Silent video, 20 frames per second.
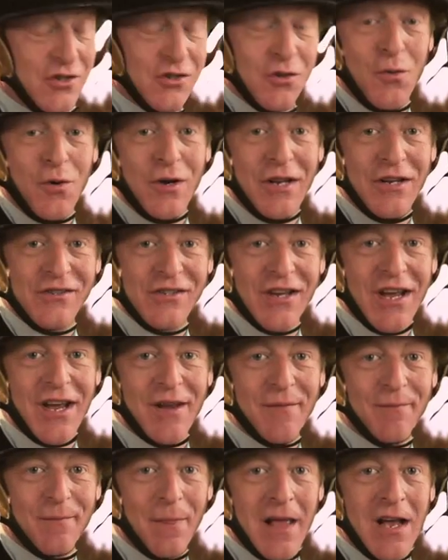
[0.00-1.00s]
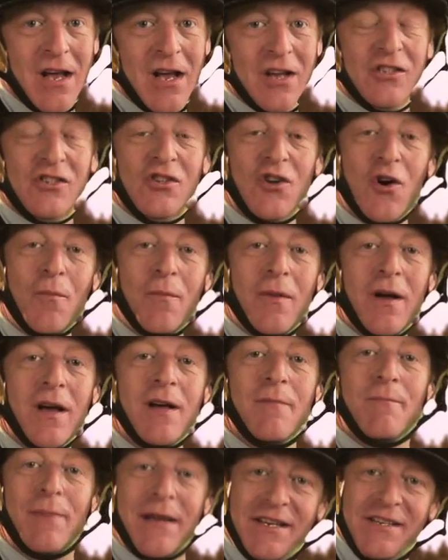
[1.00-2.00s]
So what do you say? Stop
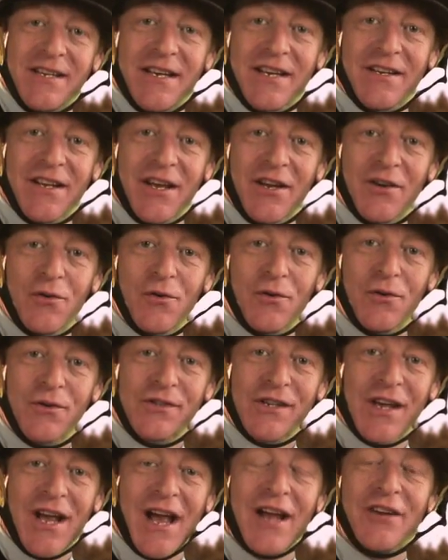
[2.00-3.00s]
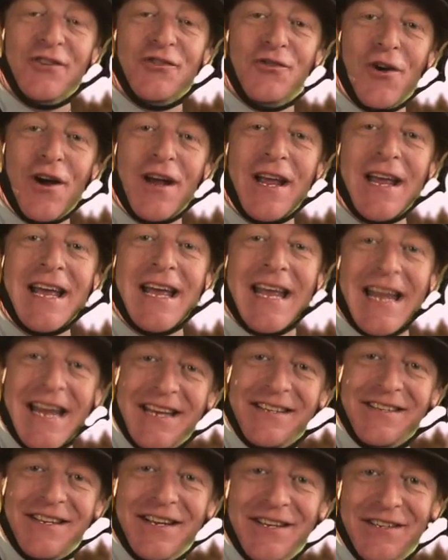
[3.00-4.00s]
beating a dead horse and try
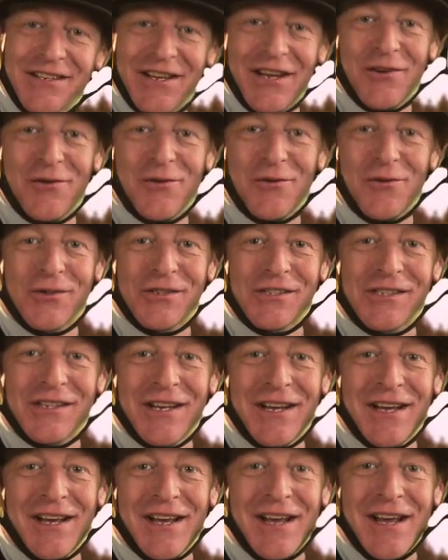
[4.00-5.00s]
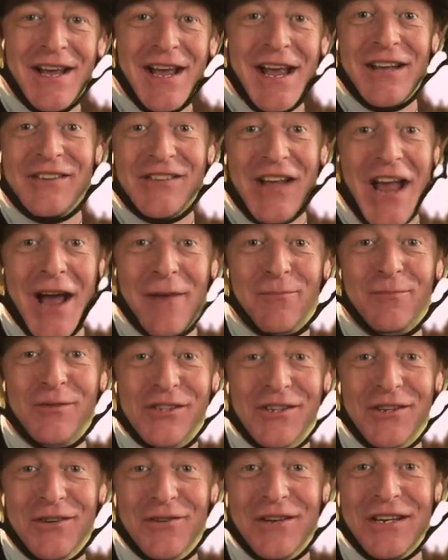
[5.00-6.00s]
eating a dead horse. It's
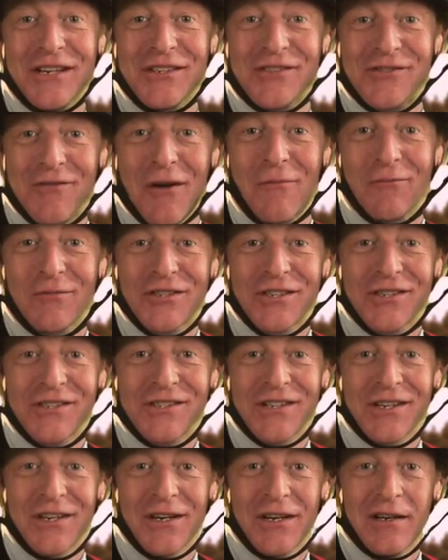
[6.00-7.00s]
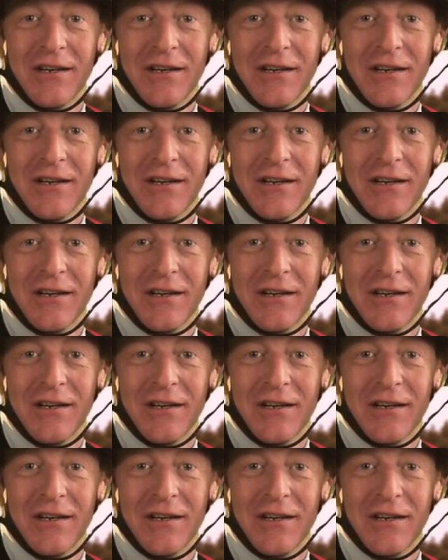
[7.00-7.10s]
absolutely scrumptious.